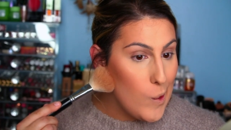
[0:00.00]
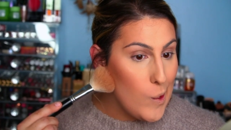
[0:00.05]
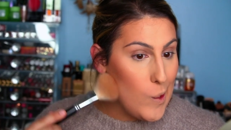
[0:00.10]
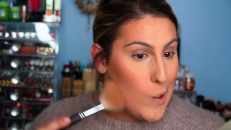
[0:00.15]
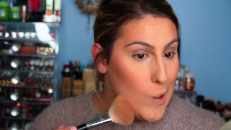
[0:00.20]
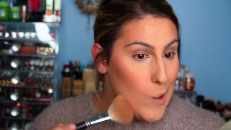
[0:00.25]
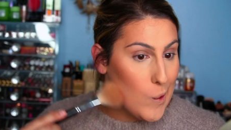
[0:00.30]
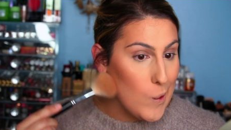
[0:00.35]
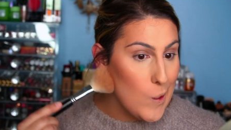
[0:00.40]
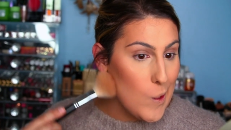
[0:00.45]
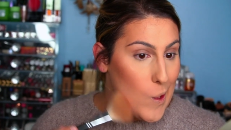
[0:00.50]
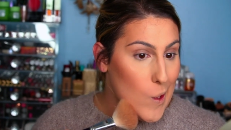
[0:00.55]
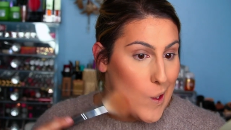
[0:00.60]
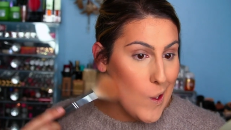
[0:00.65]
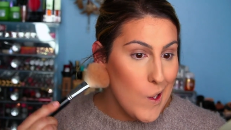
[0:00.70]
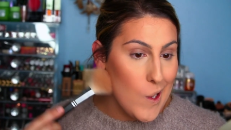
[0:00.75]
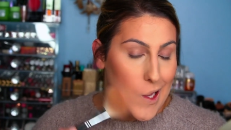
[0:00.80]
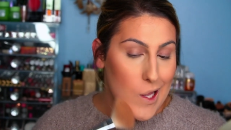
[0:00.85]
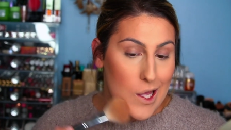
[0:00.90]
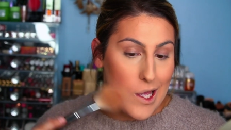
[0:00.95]
and
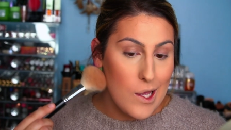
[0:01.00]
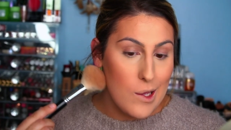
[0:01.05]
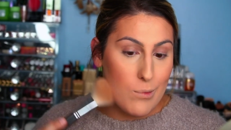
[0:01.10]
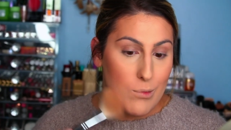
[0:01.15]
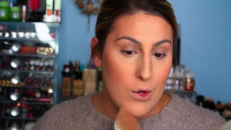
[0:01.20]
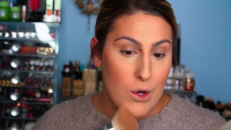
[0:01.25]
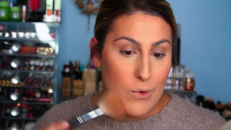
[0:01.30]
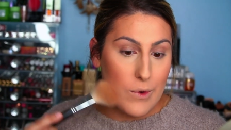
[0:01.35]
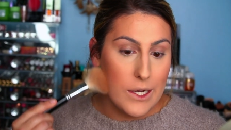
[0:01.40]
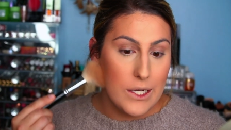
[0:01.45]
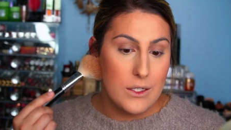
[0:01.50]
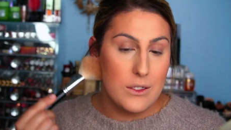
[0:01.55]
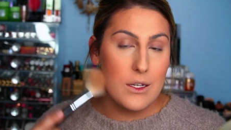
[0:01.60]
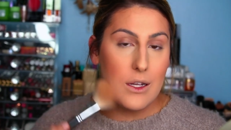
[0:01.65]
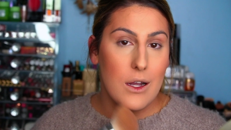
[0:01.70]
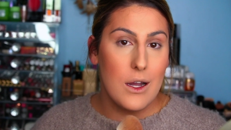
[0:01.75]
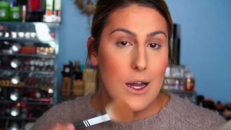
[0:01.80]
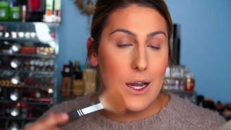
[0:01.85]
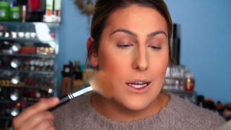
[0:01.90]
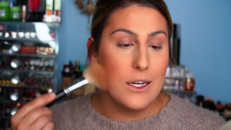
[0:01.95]
I am going
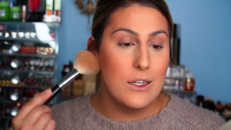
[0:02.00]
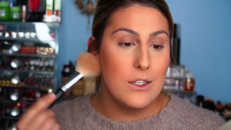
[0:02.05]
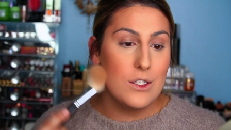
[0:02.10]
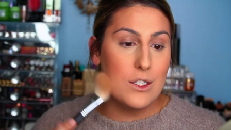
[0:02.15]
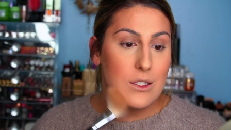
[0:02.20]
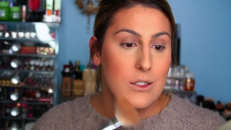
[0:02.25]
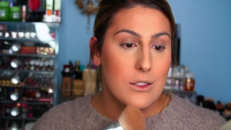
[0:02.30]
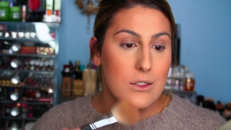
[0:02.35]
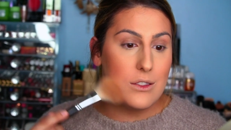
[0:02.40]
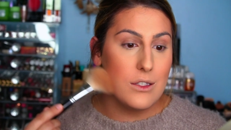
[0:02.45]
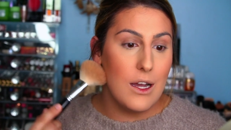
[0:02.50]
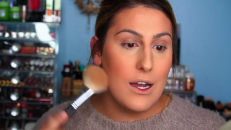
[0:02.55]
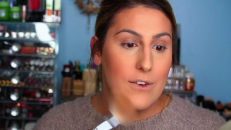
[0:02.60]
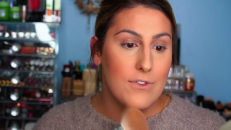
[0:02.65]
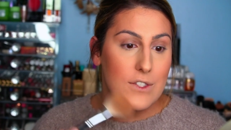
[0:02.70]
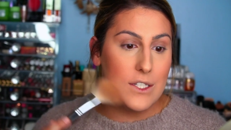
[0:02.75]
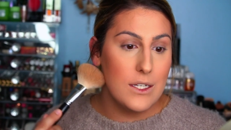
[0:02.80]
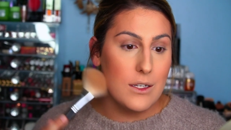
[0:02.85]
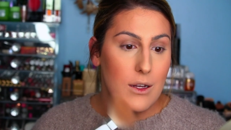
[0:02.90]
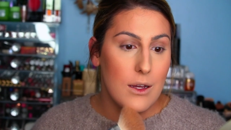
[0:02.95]
to kind of just
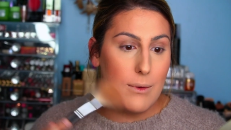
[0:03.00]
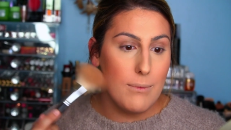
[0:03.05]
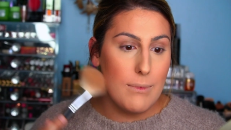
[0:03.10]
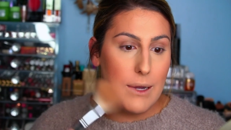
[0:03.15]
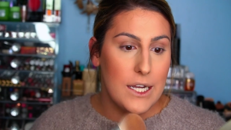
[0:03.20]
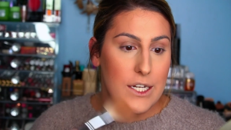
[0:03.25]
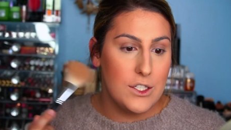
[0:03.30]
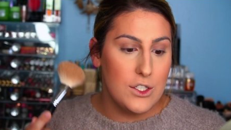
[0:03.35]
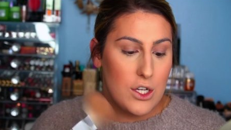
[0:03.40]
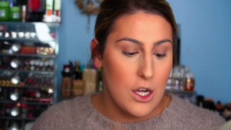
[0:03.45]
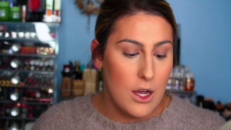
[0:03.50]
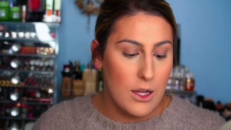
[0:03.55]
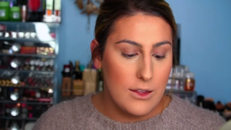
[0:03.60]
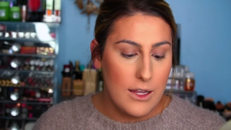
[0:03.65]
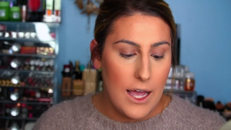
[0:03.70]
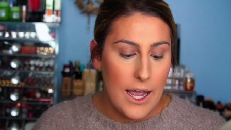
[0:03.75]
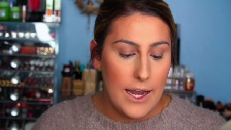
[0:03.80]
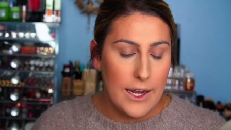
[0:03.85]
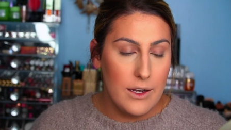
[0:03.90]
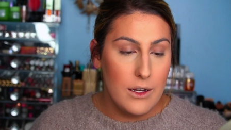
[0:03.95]
soften my
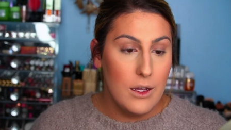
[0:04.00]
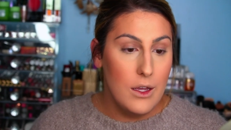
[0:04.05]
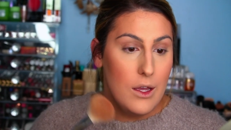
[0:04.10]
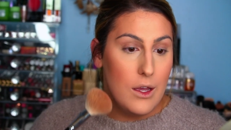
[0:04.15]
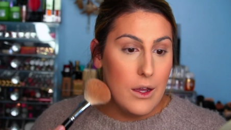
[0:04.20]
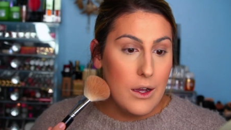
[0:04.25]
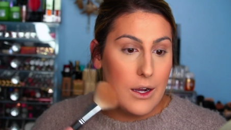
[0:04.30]
jawline.